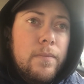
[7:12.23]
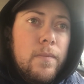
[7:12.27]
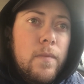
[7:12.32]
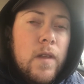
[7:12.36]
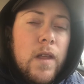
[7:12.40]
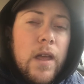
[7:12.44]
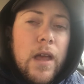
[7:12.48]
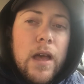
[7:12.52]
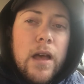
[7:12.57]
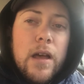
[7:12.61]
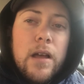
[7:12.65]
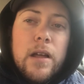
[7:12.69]

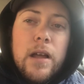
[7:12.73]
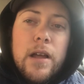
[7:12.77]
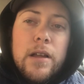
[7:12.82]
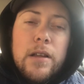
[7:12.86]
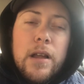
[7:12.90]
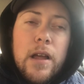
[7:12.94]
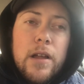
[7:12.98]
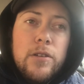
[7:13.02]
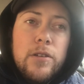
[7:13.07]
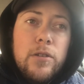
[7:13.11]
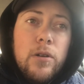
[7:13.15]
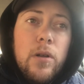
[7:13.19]
yeah,
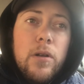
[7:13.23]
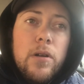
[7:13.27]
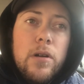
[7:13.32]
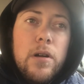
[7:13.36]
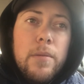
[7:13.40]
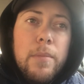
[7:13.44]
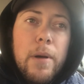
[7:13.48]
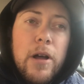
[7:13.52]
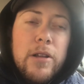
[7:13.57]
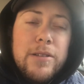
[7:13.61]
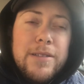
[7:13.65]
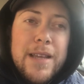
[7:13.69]
I told her
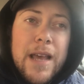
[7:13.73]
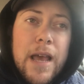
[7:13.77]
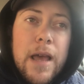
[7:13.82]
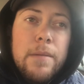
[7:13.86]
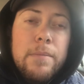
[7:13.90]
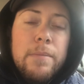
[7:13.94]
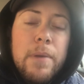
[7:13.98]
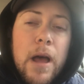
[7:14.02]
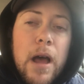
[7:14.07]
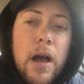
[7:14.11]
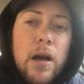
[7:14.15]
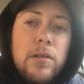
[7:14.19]
about
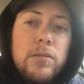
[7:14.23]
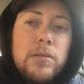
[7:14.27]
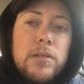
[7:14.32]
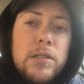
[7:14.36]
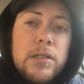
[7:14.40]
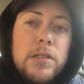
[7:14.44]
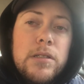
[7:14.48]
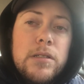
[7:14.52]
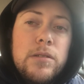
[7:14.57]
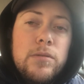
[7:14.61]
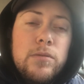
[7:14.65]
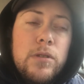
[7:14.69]
10 pounds
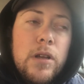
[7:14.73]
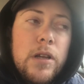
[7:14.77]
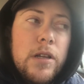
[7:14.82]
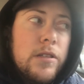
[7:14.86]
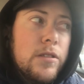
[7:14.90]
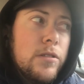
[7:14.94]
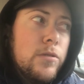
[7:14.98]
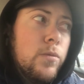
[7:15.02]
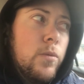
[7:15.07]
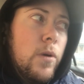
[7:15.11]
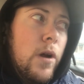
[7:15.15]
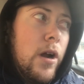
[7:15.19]

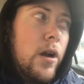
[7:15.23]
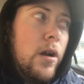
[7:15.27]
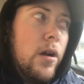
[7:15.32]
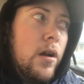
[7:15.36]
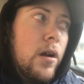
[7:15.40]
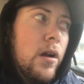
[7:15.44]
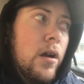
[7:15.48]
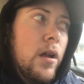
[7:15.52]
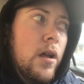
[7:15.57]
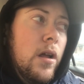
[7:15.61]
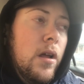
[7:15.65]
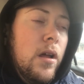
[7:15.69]
is
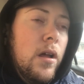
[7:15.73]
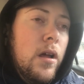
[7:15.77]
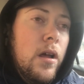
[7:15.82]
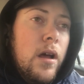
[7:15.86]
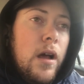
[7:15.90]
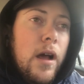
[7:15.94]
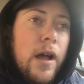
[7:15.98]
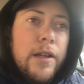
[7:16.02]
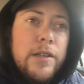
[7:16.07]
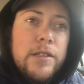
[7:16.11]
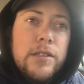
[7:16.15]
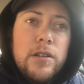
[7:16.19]
where
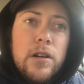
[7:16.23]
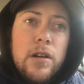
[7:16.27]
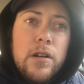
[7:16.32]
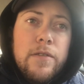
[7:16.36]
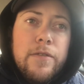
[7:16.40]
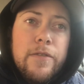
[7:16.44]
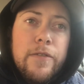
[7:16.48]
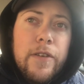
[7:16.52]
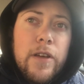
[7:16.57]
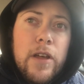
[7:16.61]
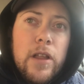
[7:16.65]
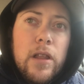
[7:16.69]
I start
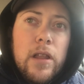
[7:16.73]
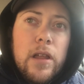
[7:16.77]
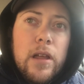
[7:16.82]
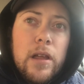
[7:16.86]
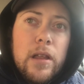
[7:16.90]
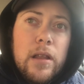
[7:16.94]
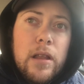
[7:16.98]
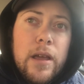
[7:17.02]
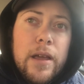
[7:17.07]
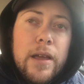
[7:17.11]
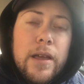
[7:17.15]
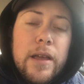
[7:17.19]
feeling
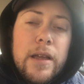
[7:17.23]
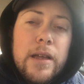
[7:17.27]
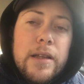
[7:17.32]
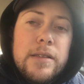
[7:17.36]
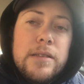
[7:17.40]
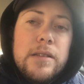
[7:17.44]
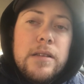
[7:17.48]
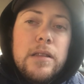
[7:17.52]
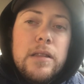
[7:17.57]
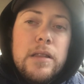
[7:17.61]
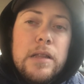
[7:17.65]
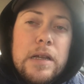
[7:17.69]
like
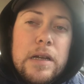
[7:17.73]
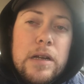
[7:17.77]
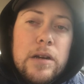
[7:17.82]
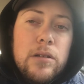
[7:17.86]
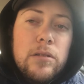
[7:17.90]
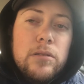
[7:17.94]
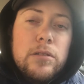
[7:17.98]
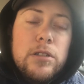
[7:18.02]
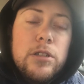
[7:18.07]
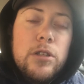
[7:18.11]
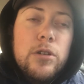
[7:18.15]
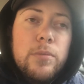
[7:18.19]
it's a
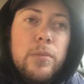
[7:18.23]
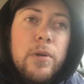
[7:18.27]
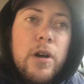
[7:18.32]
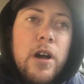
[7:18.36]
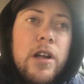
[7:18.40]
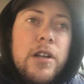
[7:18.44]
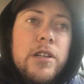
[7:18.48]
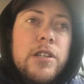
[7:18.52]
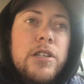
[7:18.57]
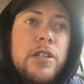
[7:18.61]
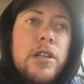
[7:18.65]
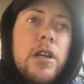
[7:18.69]
little too
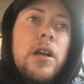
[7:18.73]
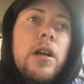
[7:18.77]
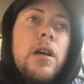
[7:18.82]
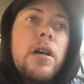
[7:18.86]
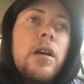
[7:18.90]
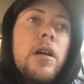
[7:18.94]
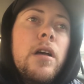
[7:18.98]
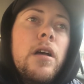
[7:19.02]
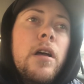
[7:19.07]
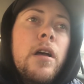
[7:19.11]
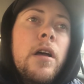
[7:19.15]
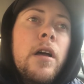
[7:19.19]
much.
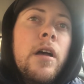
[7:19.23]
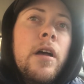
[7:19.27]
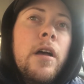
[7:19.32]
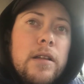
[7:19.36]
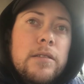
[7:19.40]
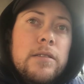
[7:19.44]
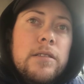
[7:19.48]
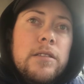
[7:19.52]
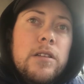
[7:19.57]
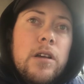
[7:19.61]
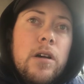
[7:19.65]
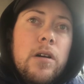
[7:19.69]

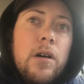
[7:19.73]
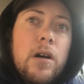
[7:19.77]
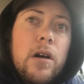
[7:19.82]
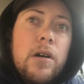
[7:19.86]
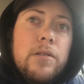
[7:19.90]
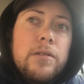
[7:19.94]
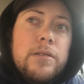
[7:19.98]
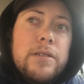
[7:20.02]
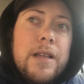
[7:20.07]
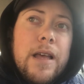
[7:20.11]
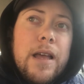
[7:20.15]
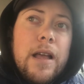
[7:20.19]
And so I
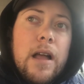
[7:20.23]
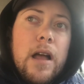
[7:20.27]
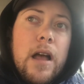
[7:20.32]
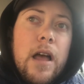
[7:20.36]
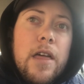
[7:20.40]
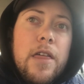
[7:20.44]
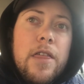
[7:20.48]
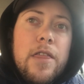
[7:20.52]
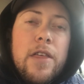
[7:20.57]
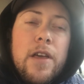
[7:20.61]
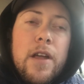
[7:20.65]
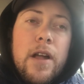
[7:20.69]
was like,
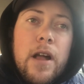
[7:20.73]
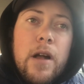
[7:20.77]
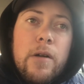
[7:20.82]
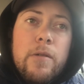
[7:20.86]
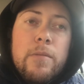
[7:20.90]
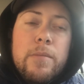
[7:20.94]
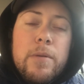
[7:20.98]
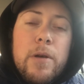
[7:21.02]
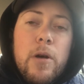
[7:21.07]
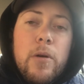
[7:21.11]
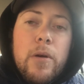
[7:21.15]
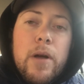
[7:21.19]
I think I
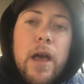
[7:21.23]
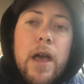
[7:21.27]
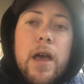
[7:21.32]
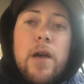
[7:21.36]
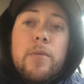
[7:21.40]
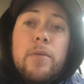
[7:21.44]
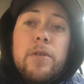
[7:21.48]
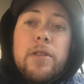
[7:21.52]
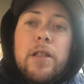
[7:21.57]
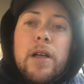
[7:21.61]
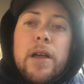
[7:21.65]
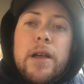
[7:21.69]
would be okay
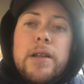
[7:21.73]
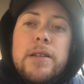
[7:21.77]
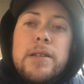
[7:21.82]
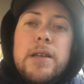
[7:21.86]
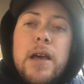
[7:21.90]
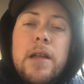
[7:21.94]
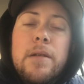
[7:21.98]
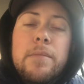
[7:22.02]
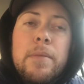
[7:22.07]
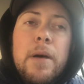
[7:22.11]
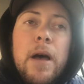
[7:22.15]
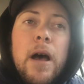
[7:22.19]
with like
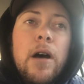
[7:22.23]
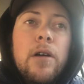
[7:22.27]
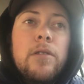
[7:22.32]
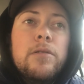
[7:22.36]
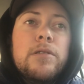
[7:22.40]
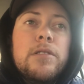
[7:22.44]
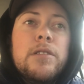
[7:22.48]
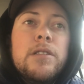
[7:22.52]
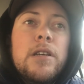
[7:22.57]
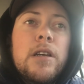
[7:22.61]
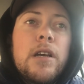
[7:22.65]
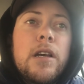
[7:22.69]
10
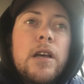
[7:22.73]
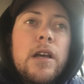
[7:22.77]
pounds.